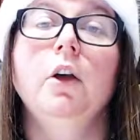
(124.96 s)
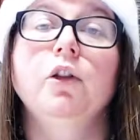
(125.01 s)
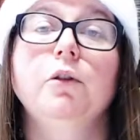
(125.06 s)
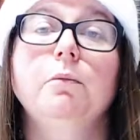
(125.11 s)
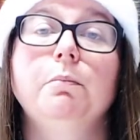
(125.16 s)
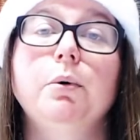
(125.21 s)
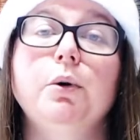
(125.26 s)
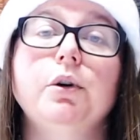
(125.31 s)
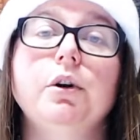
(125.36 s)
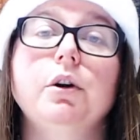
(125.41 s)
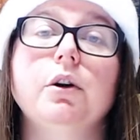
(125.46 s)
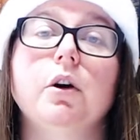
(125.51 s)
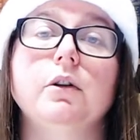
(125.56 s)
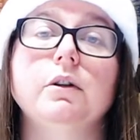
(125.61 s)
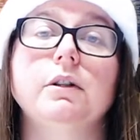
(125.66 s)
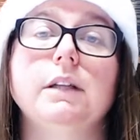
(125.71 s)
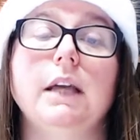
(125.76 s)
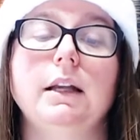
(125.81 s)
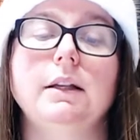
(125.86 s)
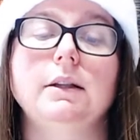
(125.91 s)
The book
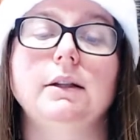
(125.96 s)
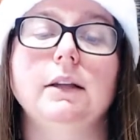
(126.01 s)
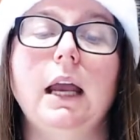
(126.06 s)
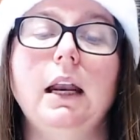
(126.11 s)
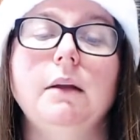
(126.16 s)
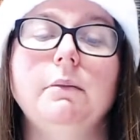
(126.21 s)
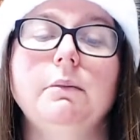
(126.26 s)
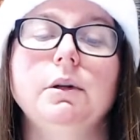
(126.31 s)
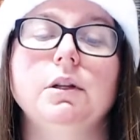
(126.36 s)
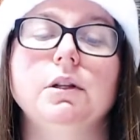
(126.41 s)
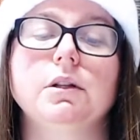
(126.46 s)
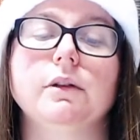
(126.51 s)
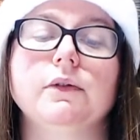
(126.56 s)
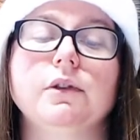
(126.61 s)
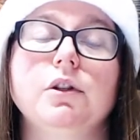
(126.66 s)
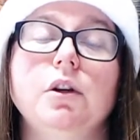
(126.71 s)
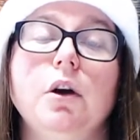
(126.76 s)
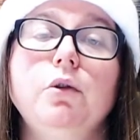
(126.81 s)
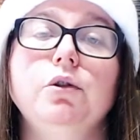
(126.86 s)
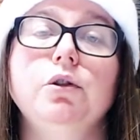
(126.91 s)
contains elements of
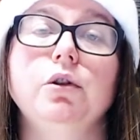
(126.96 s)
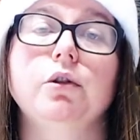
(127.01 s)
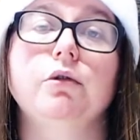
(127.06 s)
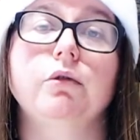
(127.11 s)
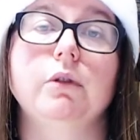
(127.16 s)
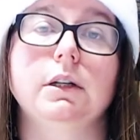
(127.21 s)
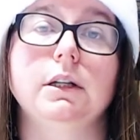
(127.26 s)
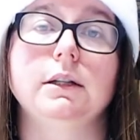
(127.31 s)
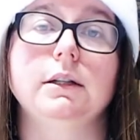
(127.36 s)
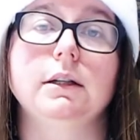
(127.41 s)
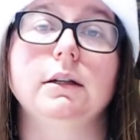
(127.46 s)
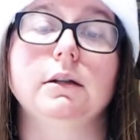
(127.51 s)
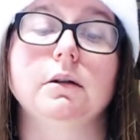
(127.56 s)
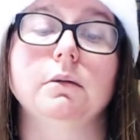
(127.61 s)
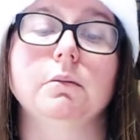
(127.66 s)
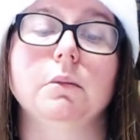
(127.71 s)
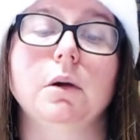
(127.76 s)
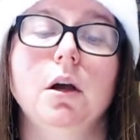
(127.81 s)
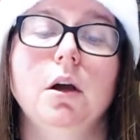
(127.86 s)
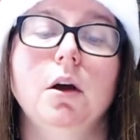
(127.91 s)
social
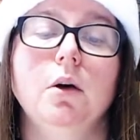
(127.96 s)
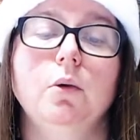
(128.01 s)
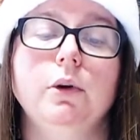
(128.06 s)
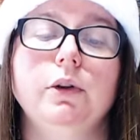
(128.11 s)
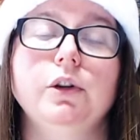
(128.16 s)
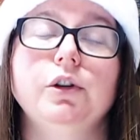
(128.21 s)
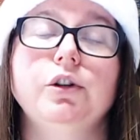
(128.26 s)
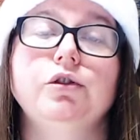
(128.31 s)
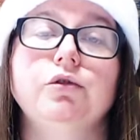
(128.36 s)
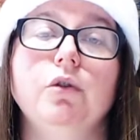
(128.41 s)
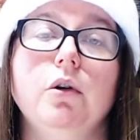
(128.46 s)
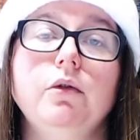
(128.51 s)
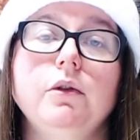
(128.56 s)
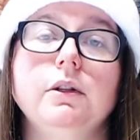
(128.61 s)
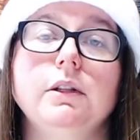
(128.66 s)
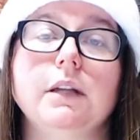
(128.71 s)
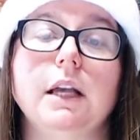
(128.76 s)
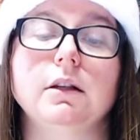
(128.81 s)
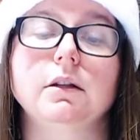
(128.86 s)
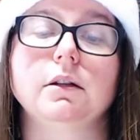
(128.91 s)
criticism with a strong
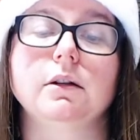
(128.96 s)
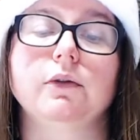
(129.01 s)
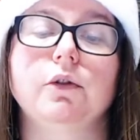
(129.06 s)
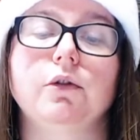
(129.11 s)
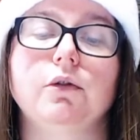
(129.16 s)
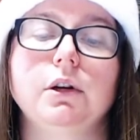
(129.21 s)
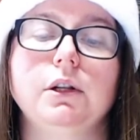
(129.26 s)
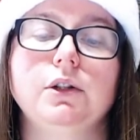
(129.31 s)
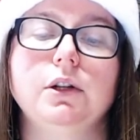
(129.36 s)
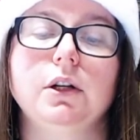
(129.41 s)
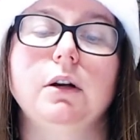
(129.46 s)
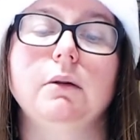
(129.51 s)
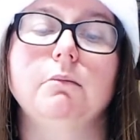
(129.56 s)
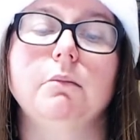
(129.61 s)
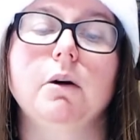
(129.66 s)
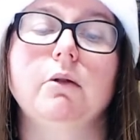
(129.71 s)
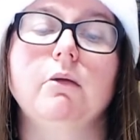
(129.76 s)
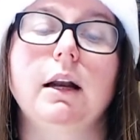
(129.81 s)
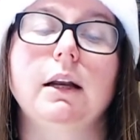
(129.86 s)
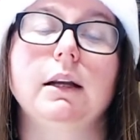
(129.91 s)
sense of Christian
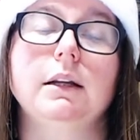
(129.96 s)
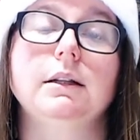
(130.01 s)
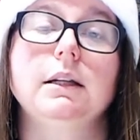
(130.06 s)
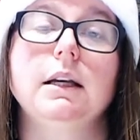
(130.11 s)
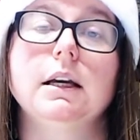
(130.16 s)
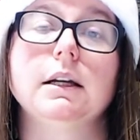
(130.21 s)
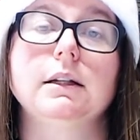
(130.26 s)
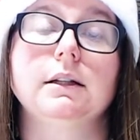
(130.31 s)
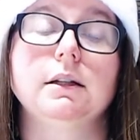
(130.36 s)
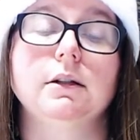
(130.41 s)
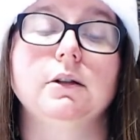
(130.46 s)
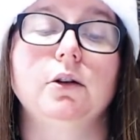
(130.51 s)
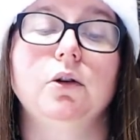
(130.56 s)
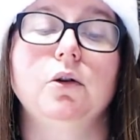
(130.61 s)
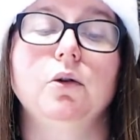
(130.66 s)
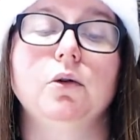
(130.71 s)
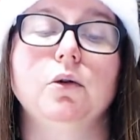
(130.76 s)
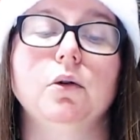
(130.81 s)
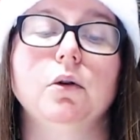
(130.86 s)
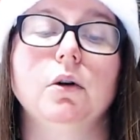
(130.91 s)
morality at its
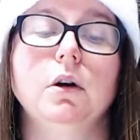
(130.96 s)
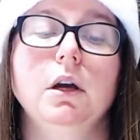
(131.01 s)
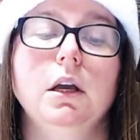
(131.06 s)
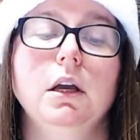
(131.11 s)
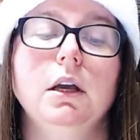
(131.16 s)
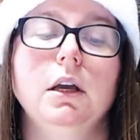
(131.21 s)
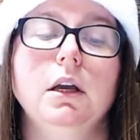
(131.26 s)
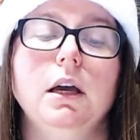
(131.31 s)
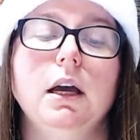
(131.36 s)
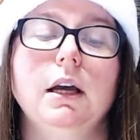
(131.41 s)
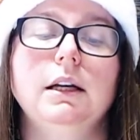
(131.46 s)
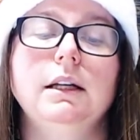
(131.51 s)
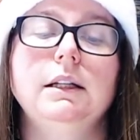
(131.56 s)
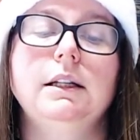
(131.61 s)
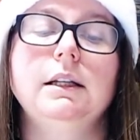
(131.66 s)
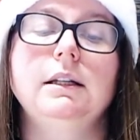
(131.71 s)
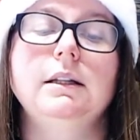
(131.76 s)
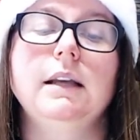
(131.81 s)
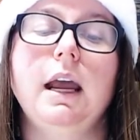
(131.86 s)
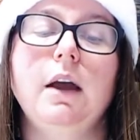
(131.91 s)
core, and it
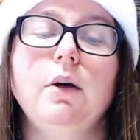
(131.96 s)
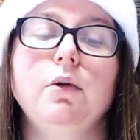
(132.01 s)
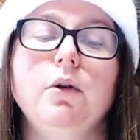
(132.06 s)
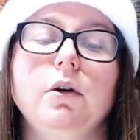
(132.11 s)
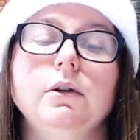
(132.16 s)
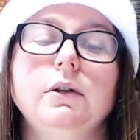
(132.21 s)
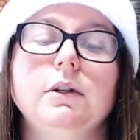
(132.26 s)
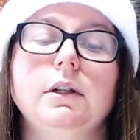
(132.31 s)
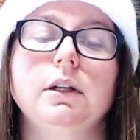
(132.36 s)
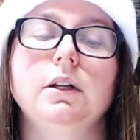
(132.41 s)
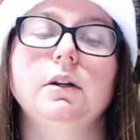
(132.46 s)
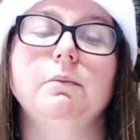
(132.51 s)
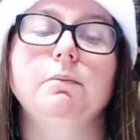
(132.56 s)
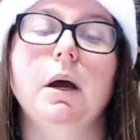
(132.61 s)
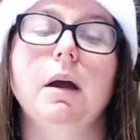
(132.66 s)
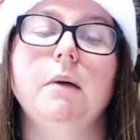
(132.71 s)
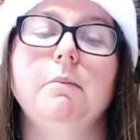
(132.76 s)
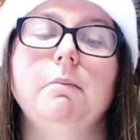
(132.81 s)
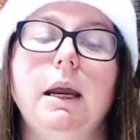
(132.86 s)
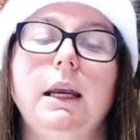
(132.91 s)
is now considered
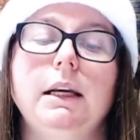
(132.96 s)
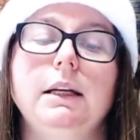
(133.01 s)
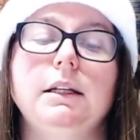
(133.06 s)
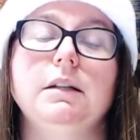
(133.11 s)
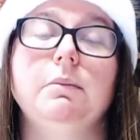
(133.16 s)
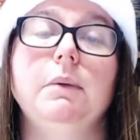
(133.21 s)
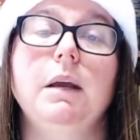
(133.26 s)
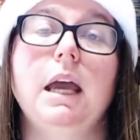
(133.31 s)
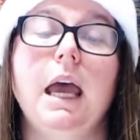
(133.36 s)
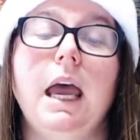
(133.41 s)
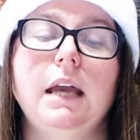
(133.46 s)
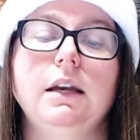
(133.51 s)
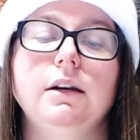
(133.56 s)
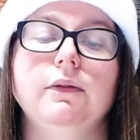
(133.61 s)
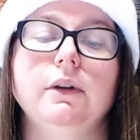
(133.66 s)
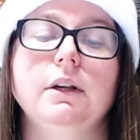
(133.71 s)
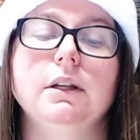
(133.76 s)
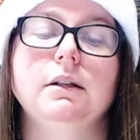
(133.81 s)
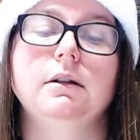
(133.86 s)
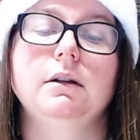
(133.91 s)
by many to be ahead of
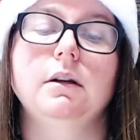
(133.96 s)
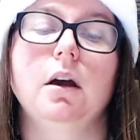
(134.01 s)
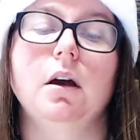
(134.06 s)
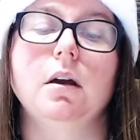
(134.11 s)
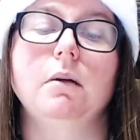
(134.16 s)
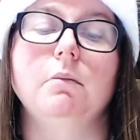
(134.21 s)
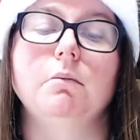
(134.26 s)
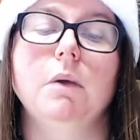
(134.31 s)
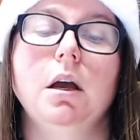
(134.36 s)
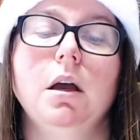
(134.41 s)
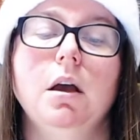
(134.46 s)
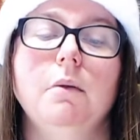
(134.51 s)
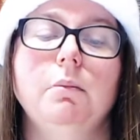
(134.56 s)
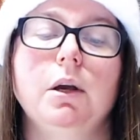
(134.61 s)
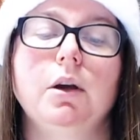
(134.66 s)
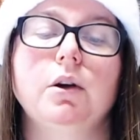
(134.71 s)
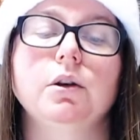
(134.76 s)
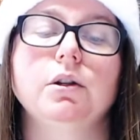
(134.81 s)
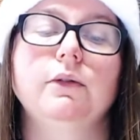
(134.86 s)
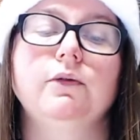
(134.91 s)
its time
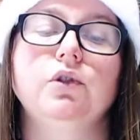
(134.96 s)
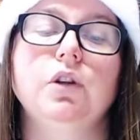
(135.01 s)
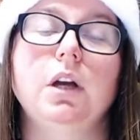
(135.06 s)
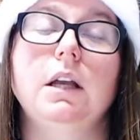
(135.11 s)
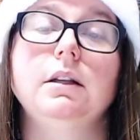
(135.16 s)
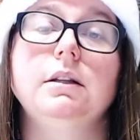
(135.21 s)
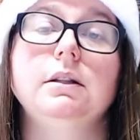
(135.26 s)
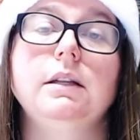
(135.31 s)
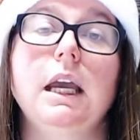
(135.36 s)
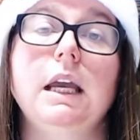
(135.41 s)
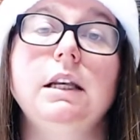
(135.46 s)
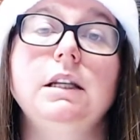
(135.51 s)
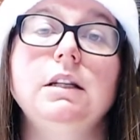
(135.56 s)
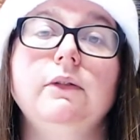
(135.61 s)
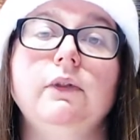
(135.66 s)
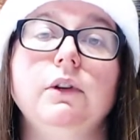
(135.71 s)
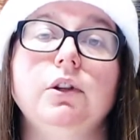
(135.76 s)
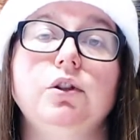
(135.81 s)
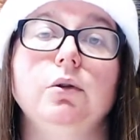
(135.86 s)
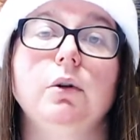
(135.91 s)
because of Jane's
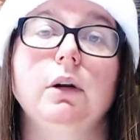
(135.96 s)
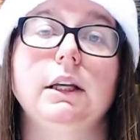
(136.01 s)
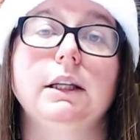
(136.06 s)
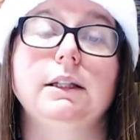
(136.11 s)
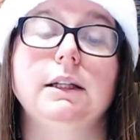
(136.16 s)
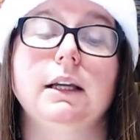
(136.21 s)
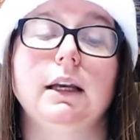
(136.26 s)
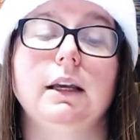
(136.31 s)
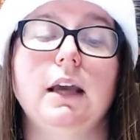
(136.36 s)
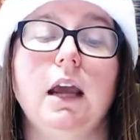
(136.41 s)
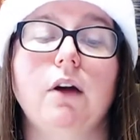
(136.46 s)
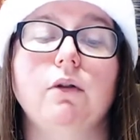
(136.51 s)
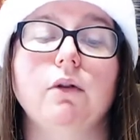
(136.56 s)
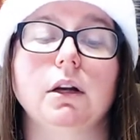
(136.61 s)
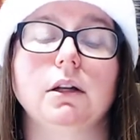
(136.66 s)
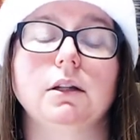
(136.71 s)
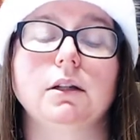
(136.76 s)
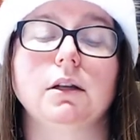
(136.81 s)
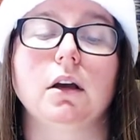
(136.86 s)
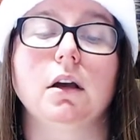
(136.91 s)
individualistic
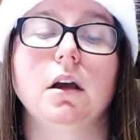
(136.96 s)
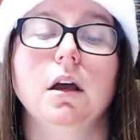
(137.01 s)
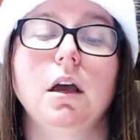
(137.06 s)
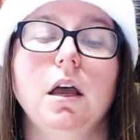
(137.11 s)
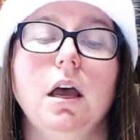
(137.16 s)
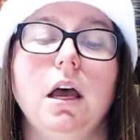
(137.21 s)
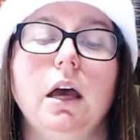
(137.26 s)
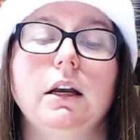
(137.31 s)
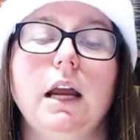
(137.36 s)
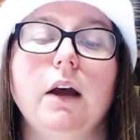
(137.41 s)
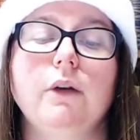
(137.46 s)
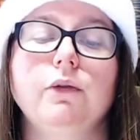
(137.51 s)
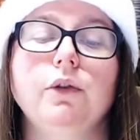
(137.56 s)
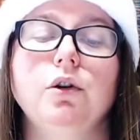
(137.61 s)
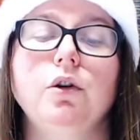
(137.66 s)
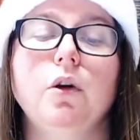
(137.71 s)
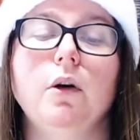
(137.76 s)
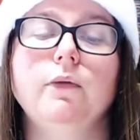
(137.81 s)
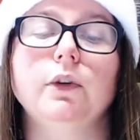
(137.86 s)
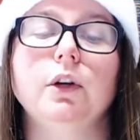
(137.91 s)
character and how the
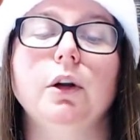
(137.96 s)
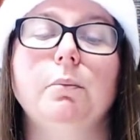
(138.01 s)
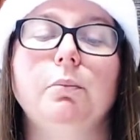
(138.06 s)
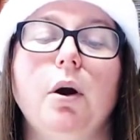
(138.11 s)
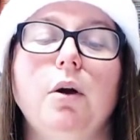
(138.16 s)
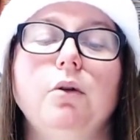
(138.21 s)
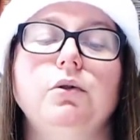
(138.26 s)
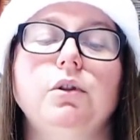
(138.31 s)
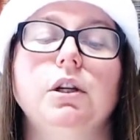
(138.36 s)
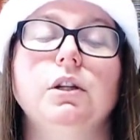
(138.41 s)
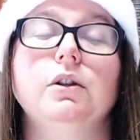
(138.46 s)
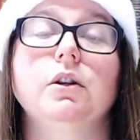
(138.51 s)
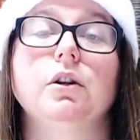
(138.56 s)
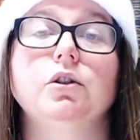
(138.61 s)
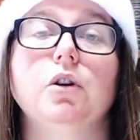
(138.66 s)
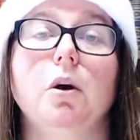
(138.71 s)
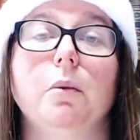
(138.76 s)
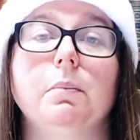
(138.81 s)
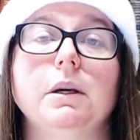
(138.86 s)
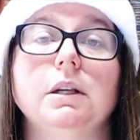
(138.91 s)
novel approaches the
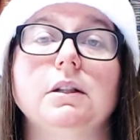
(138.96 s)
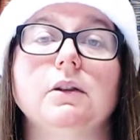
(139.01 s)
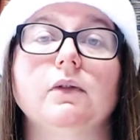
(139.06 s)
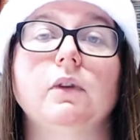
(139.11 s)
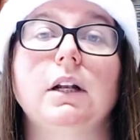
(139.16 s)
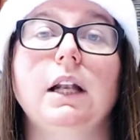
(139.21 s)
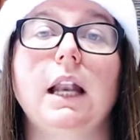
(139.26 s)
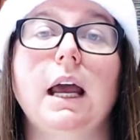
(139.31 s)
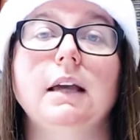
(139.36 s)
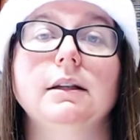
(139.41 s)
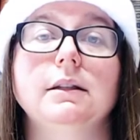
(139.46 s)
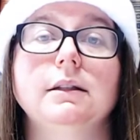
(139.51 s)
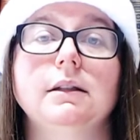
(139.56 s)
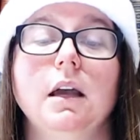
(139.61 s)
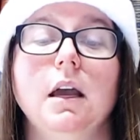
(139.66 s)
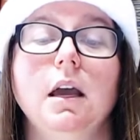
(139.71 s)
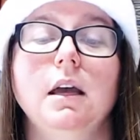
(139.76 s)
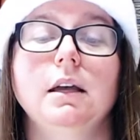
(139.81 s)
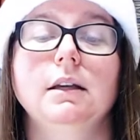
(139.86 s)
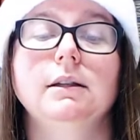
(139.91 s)
topics of class,
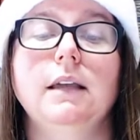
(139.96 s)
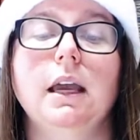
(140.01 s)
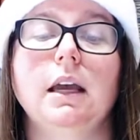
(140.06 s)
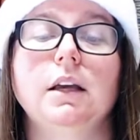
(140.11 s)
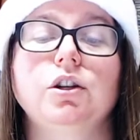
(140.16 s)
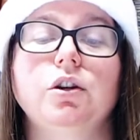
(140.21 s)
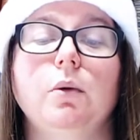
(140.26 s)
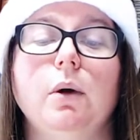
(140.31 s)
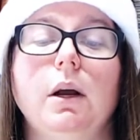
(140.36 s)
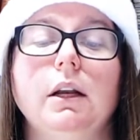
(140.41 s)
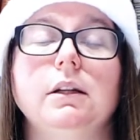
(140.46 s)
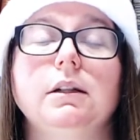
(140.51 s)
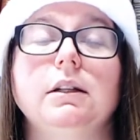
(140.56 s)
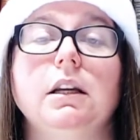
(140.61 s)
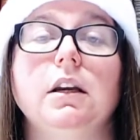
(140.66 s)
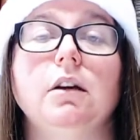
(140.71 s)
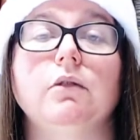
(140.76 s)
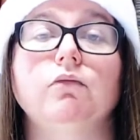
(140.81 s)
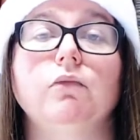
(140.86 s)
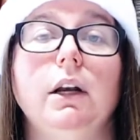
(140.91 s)

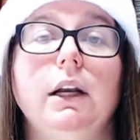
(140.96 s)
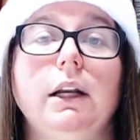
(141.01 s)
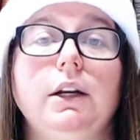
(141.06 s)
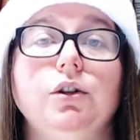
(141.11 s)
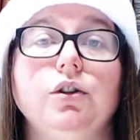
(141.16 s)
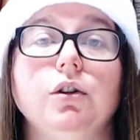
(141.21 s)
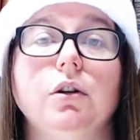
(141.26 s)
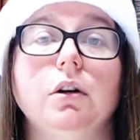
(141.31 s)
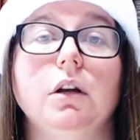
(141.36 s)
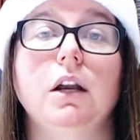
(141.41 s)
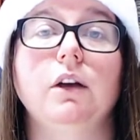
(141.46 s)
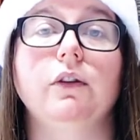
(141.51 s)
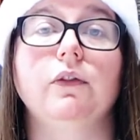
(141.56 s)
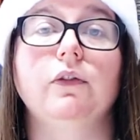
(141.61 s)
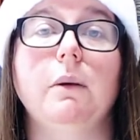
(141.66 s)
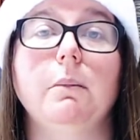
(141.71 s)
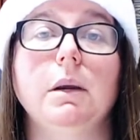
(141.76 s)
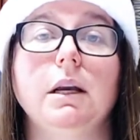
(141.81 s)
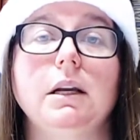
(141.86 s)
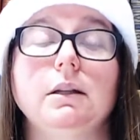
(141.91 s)
sexuality, religion, and
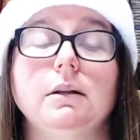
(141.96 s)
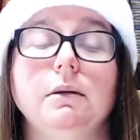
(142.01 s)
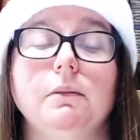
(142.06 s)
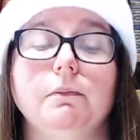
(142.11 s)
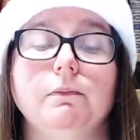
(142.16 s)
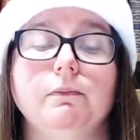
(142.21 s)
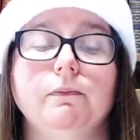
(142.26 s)
feminism.